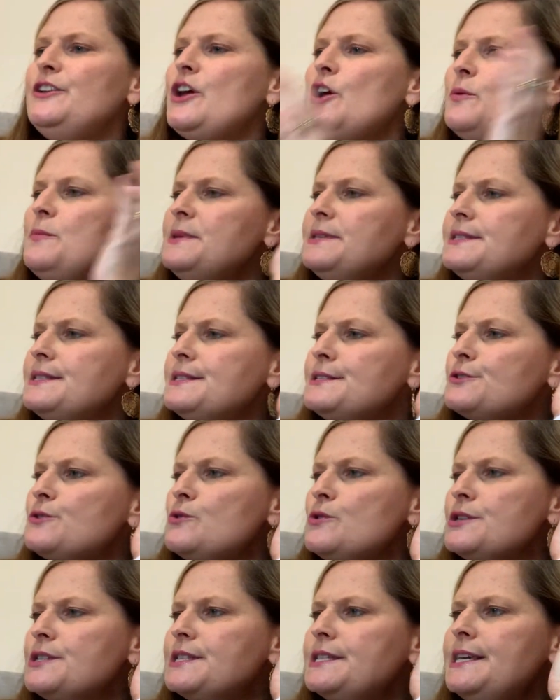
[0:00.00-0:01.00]
know, Mrs.
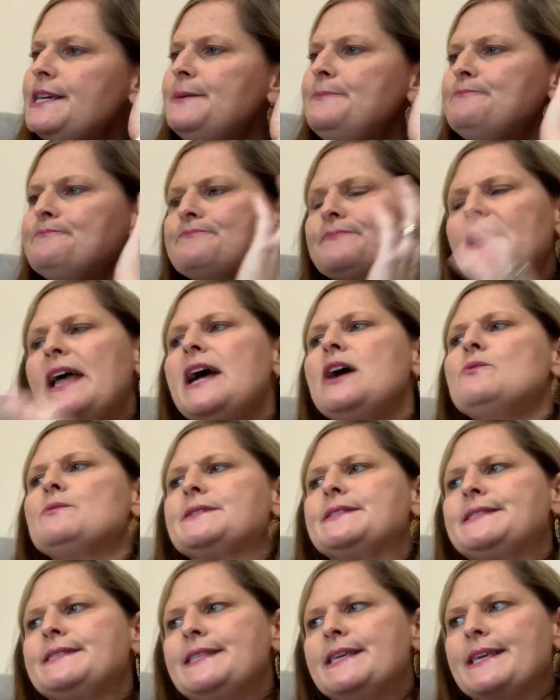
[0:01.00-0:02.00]
Gorski, I
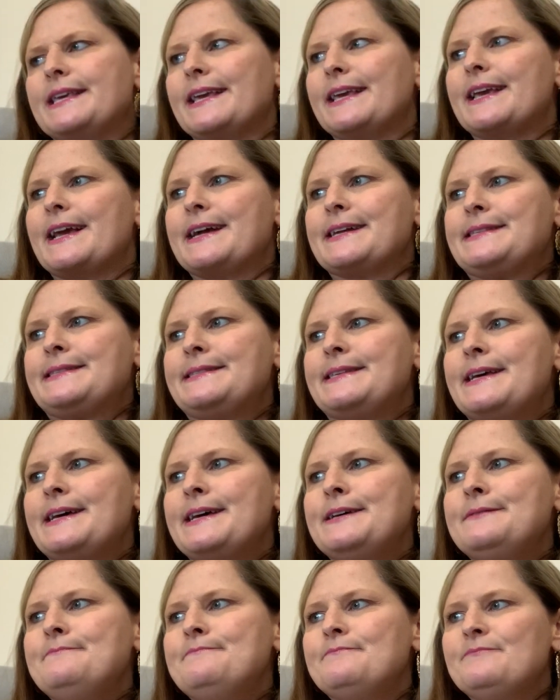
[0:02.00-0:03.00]
was thinking, I
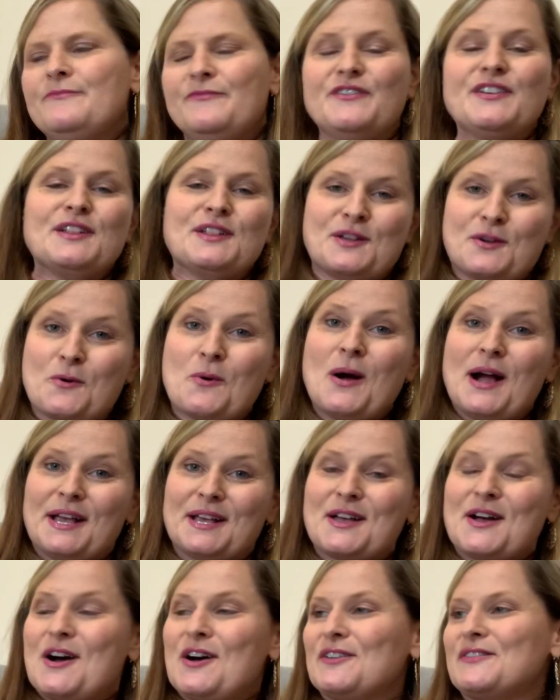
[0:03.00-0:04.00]
said, feeling quite
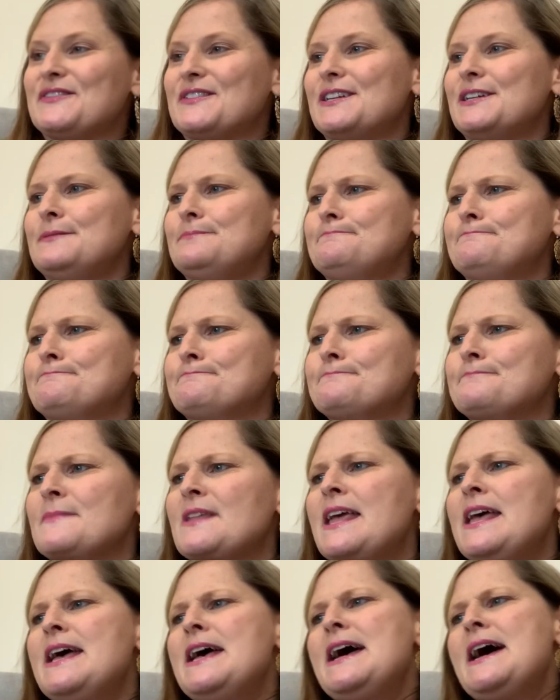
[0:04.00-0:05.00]
confident.
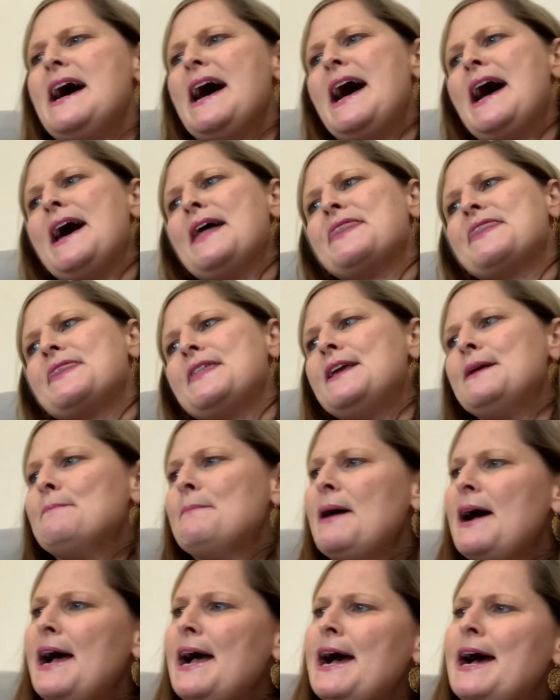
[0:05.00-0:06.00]
I think
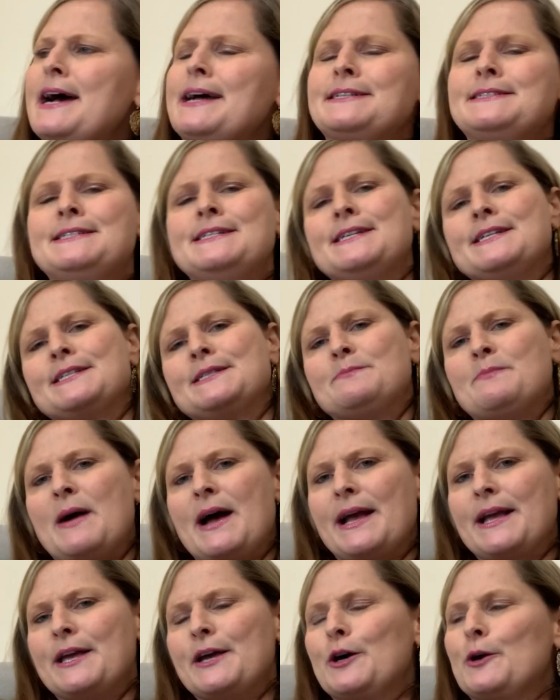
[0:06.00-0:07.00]
my ideas
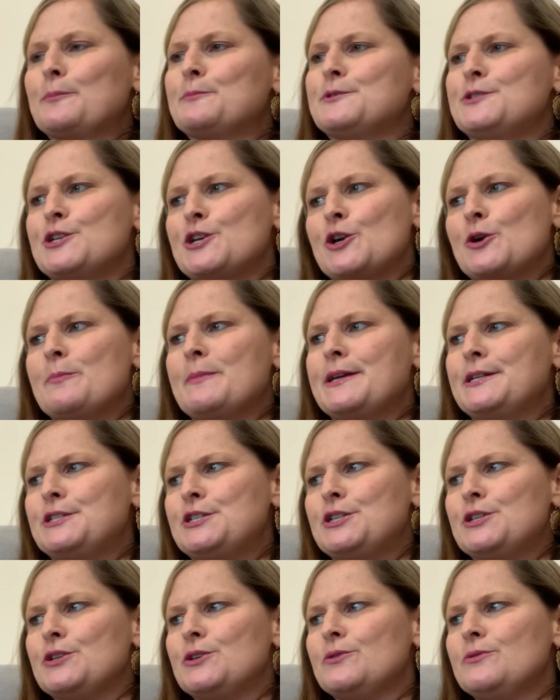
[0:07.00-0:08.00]
might help Jeremy
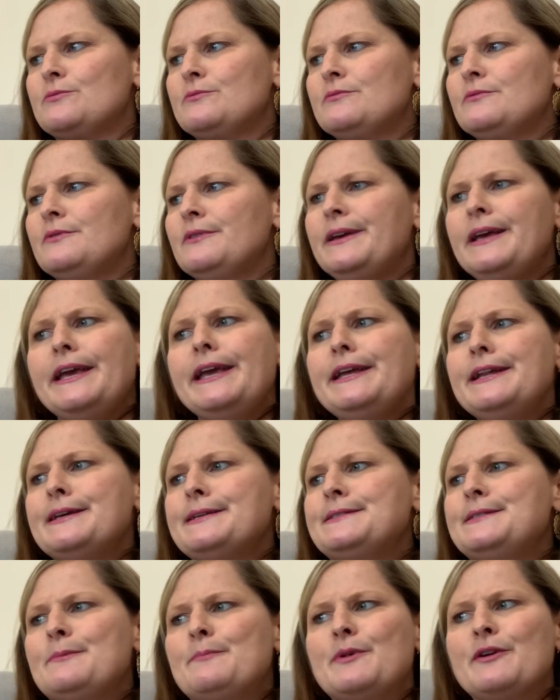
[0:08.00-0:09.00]
too. He
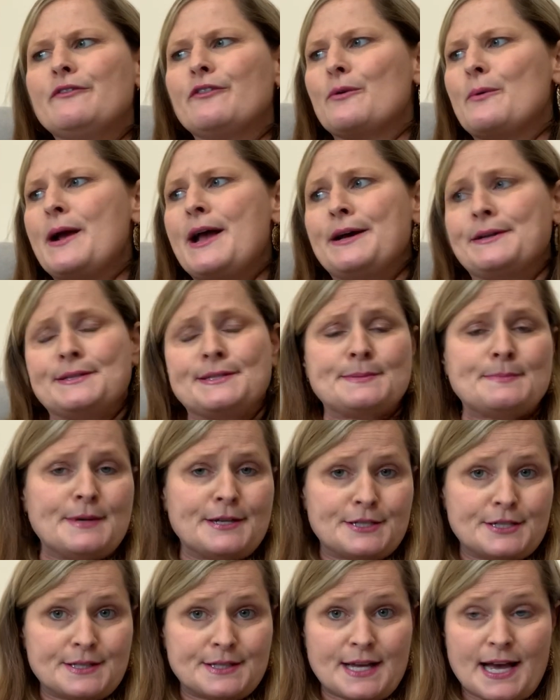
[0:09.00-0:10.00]
doesn't move around as
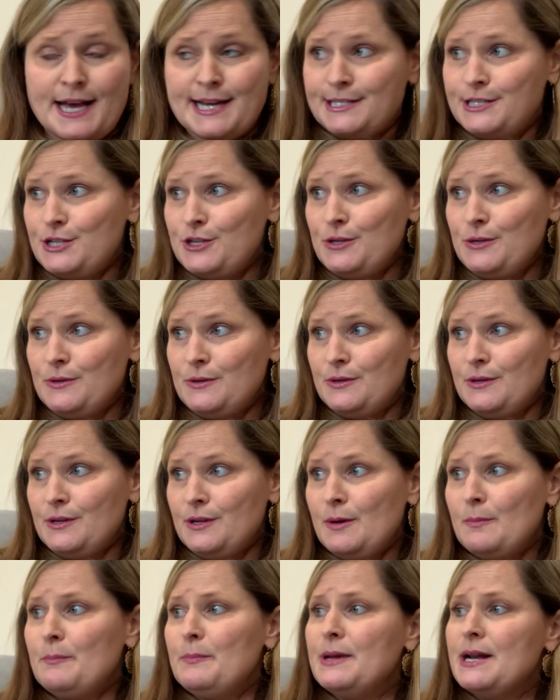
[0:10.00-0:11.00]
much as I do,
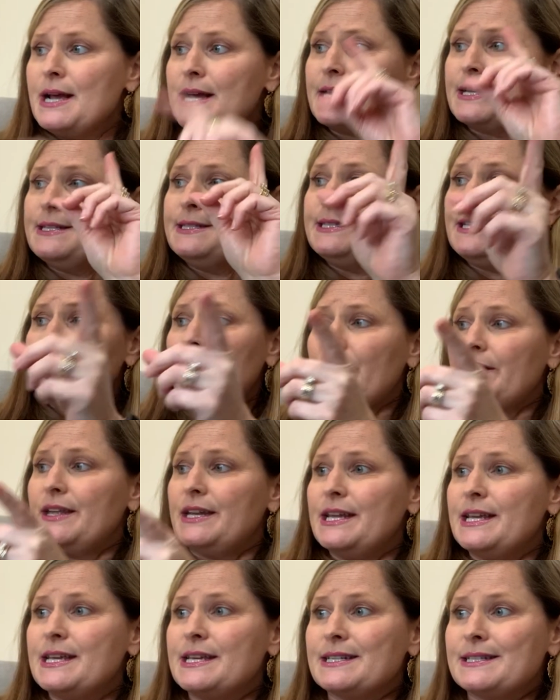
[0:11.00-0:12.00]
but I can tell that
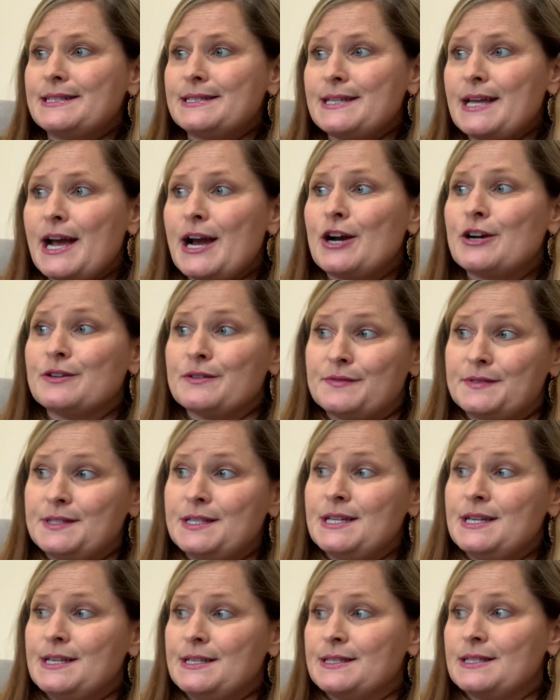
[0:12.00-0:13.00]
he gets tired of
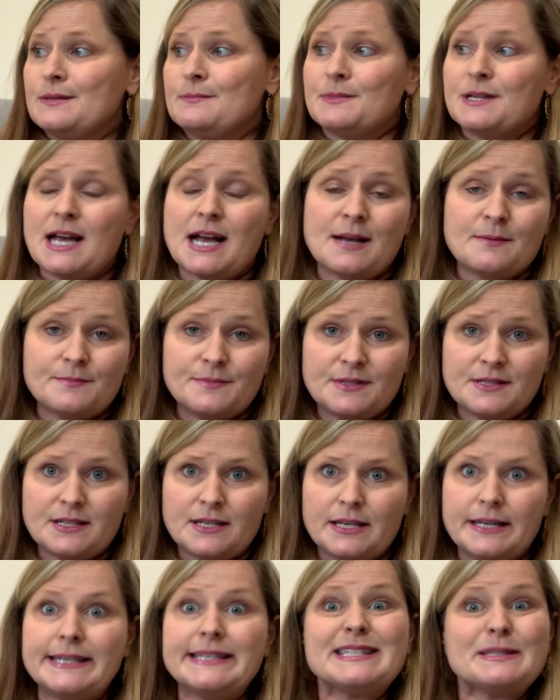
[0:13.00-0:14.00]
sitting sometimes,
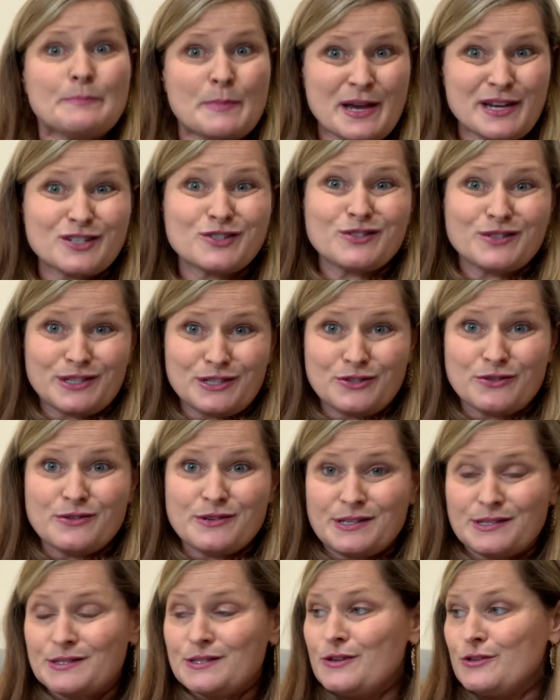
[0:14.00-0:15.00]
especially
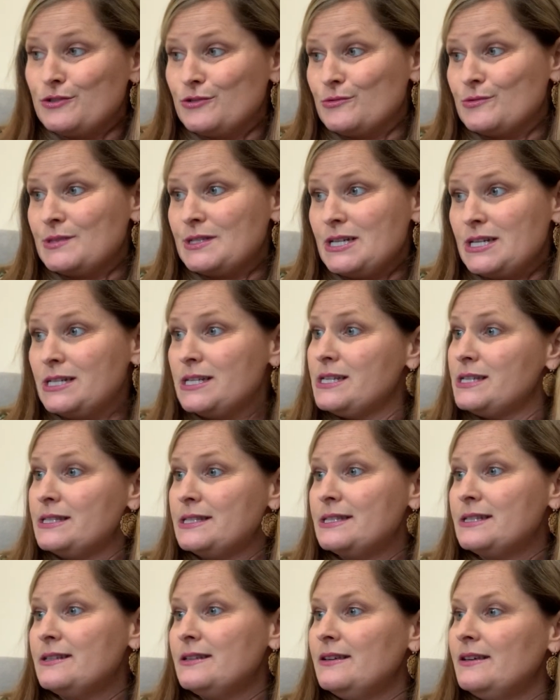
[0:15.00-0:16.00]
during social
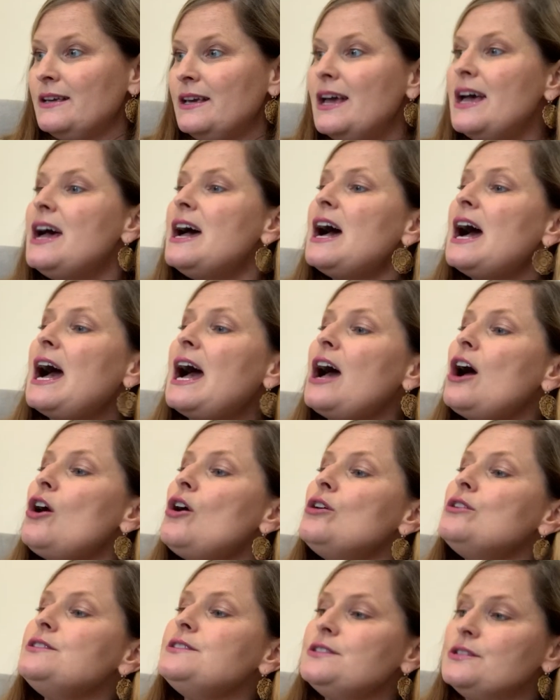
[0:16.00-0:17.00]
studies. I
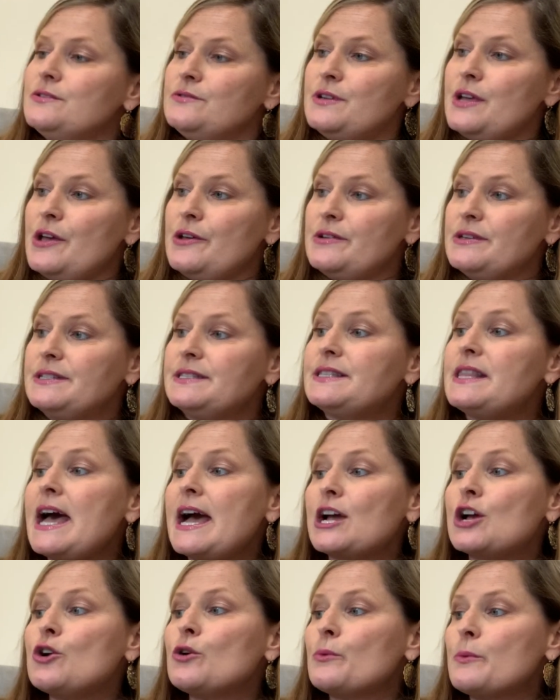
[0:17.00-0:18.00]
also noticed
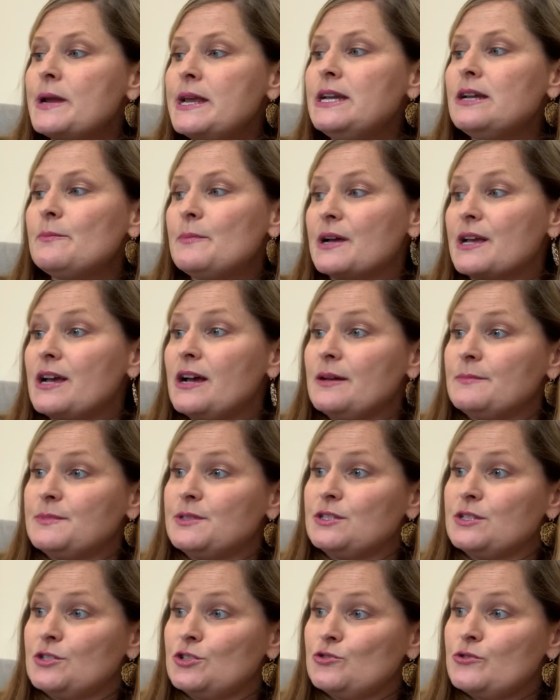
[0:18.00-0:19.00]
that Karina becomes
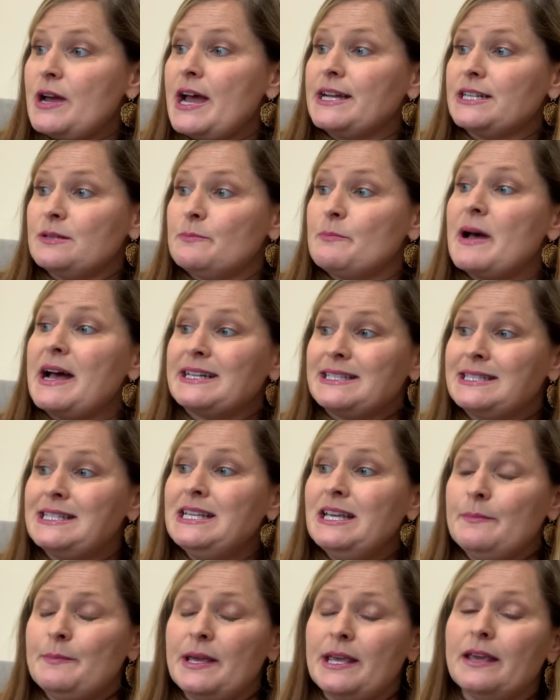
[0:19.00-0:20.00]
distracted by
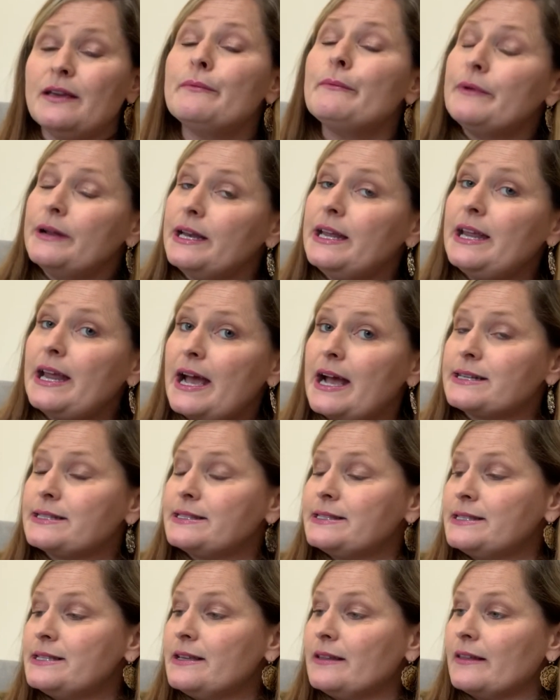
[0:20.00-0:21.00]
Timmy when he acts
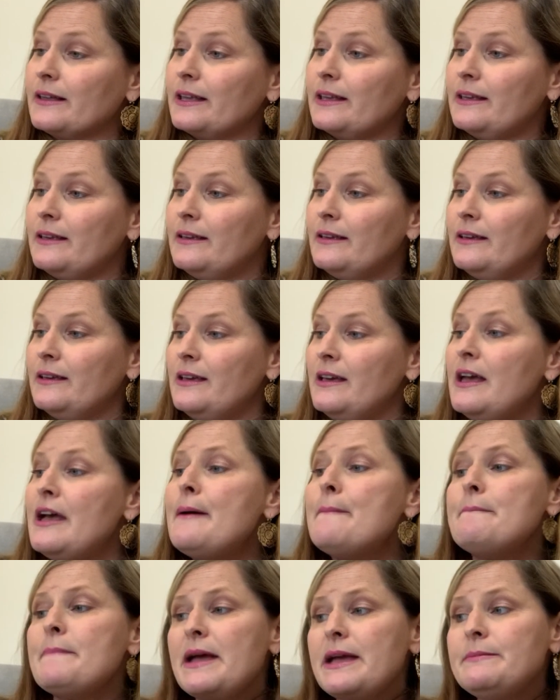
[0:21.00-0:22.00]
silly.
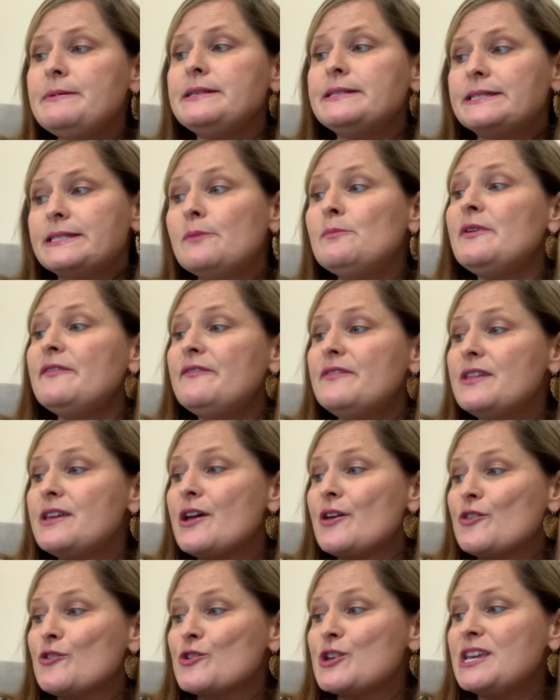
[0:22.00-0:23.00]
Maybe some of the
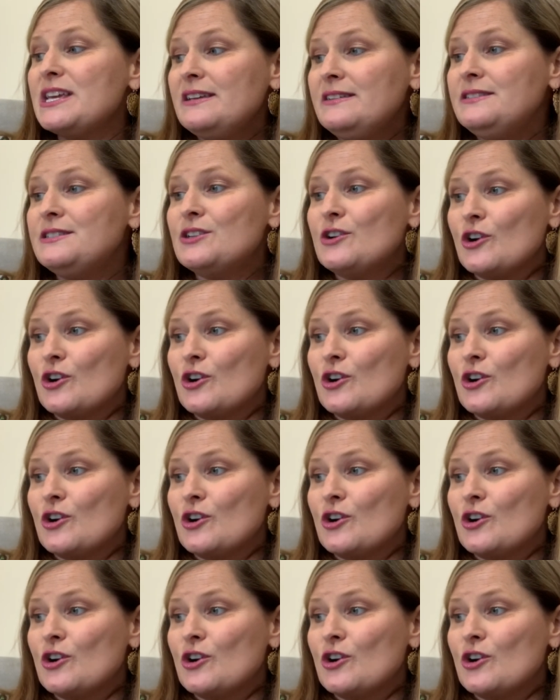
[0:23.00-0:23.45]
other kids in